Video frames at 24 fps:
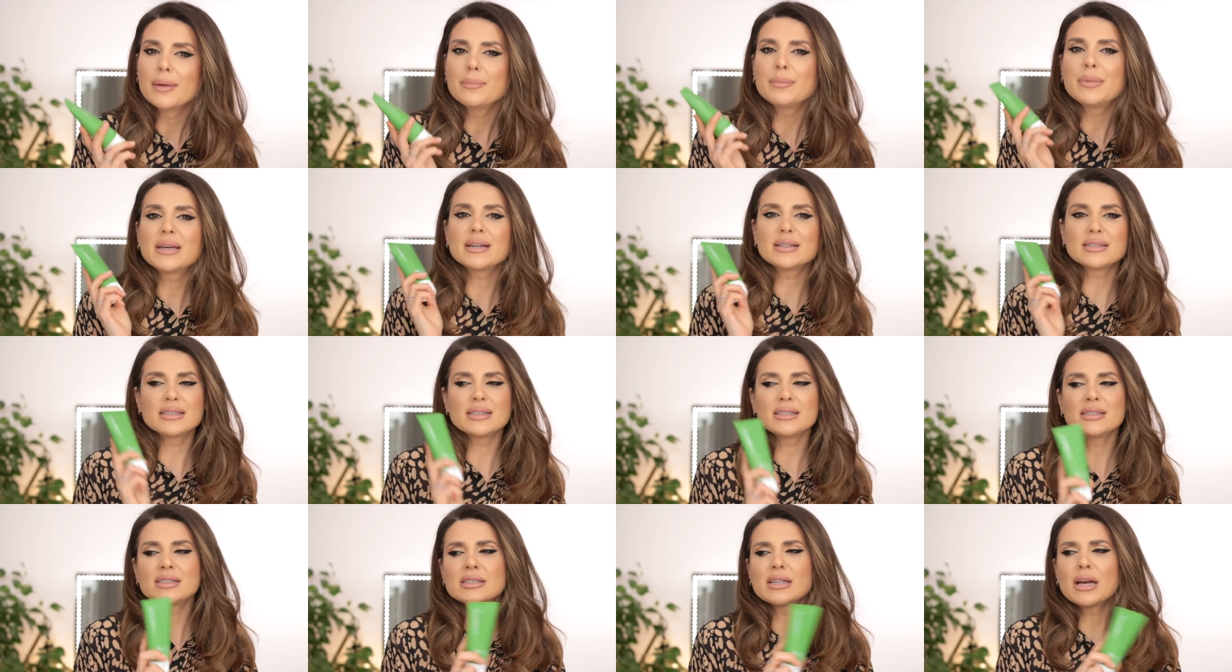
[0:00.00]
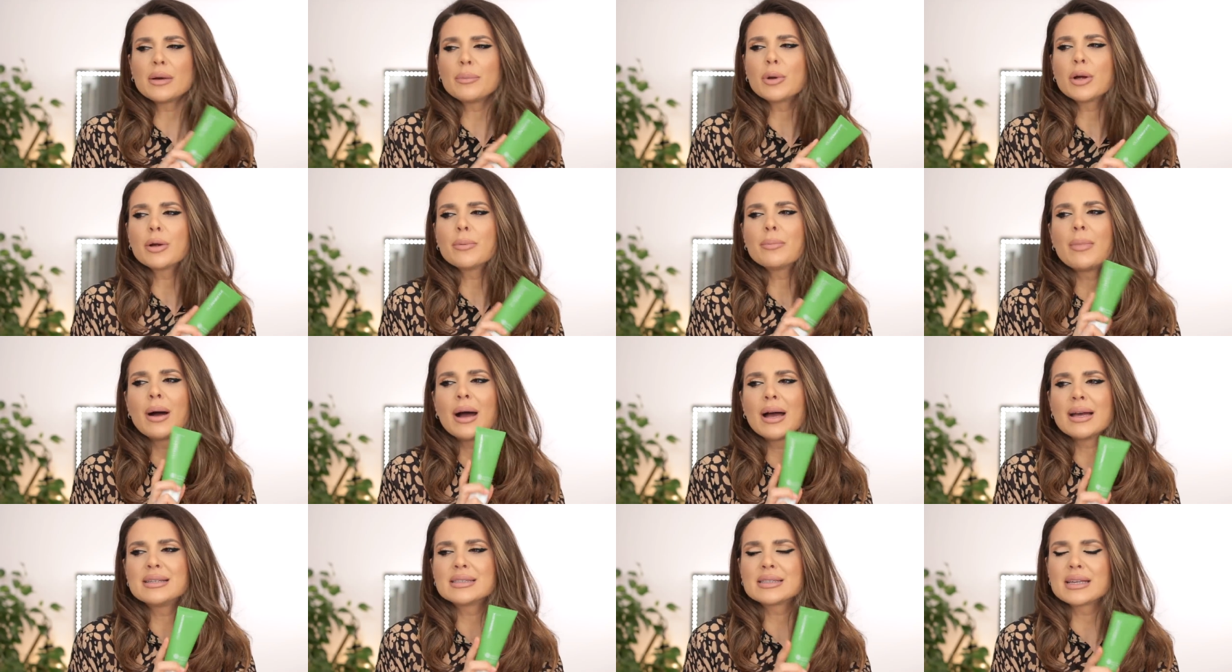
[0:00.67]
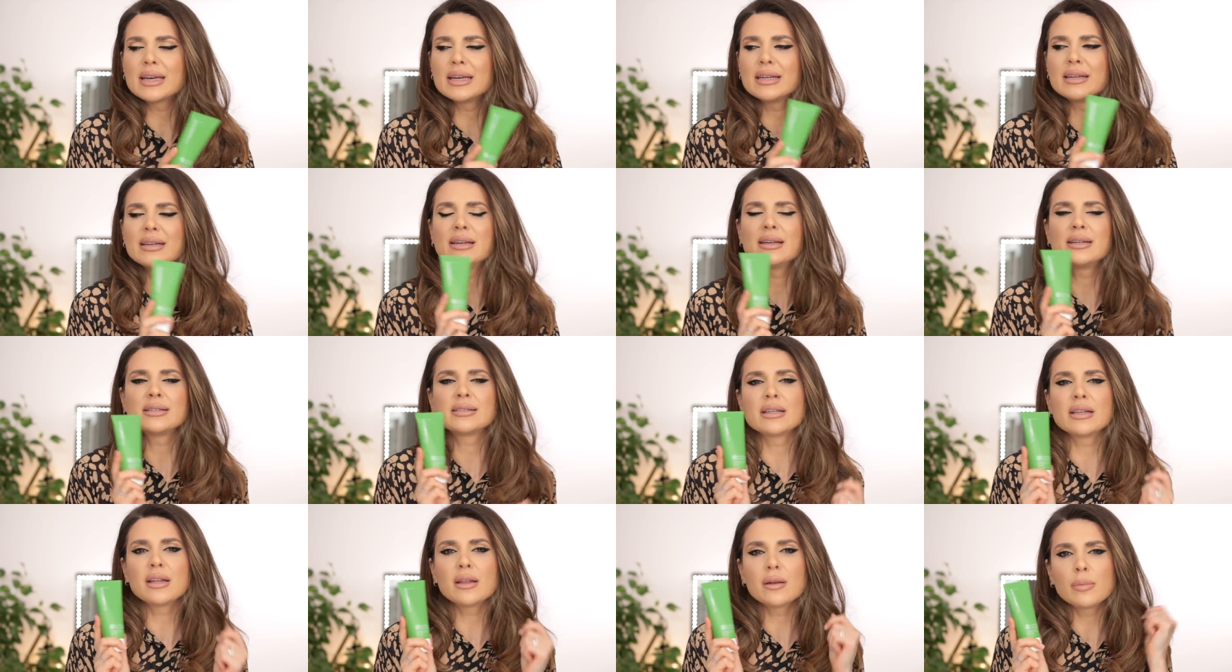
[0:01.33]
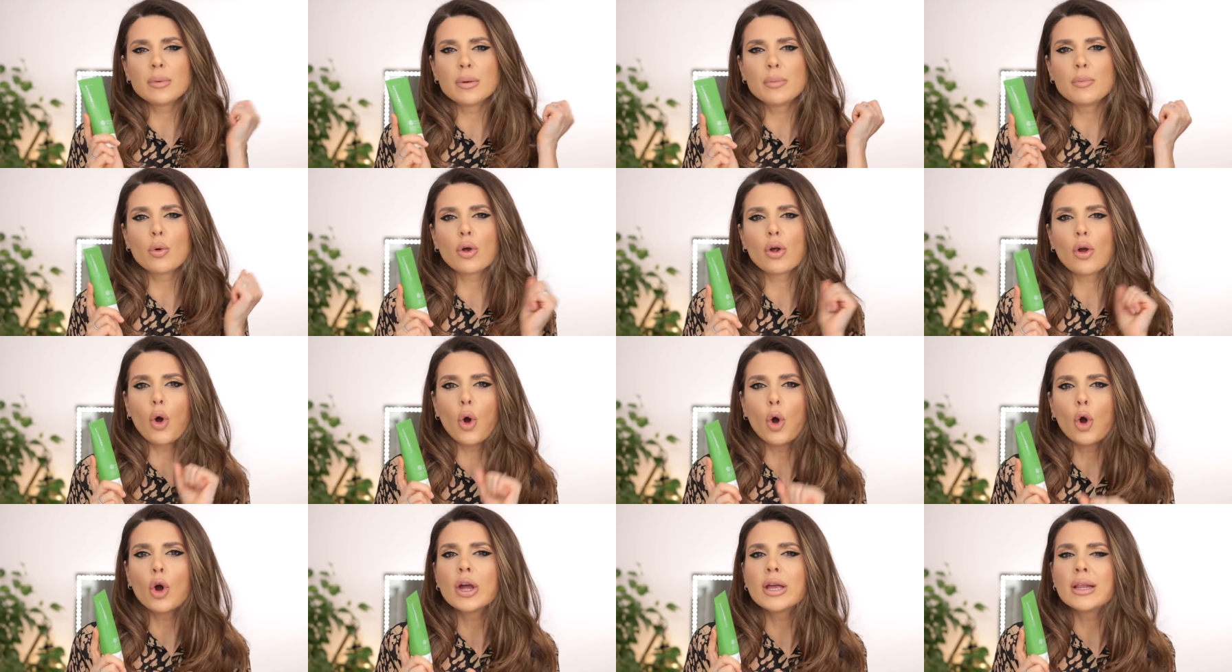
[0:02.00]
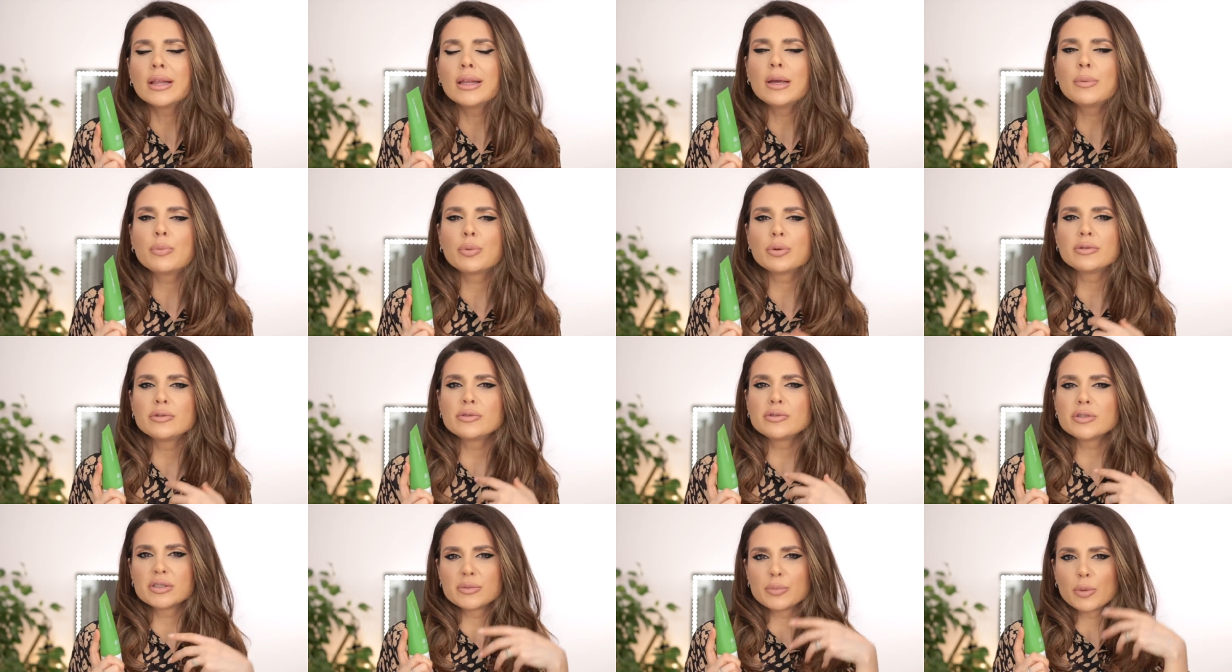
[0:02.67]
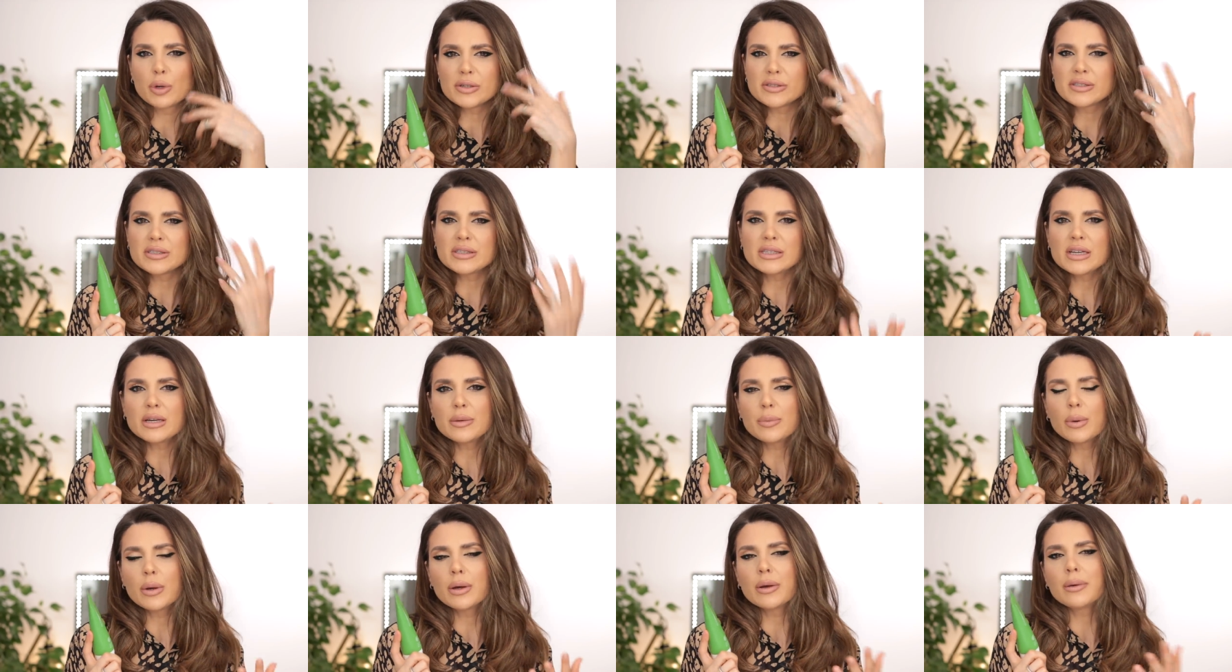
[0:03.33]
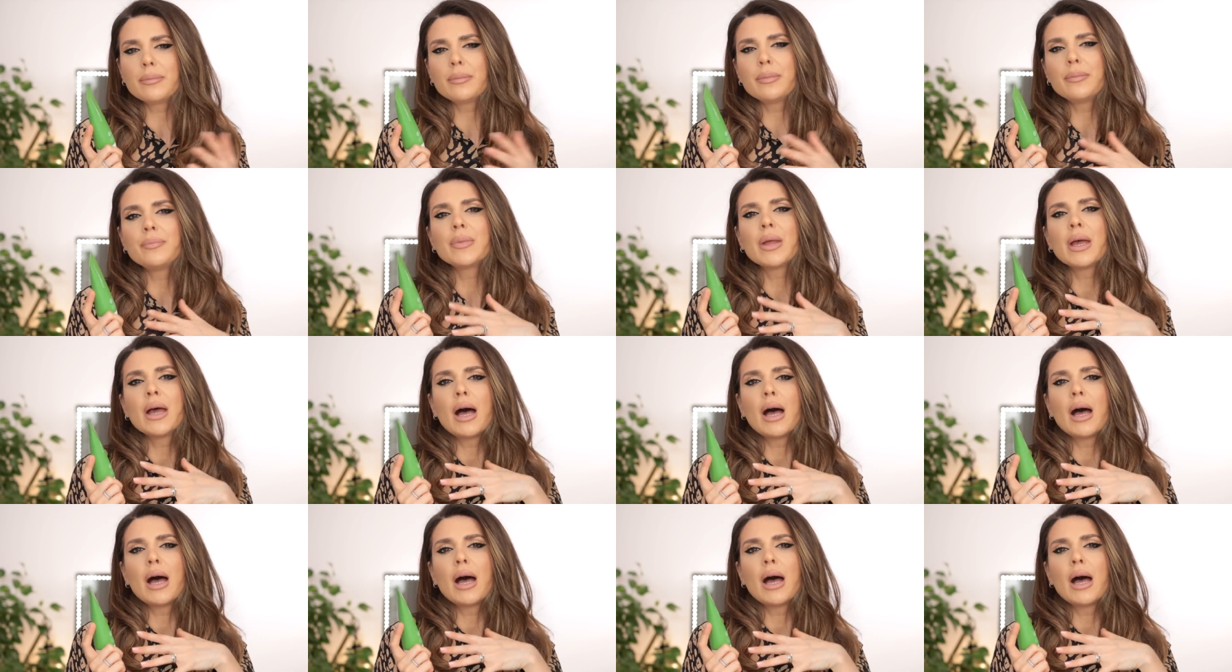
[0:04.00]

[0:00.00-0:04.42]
because in summer my skin is a little bit more oily, produces more sebum.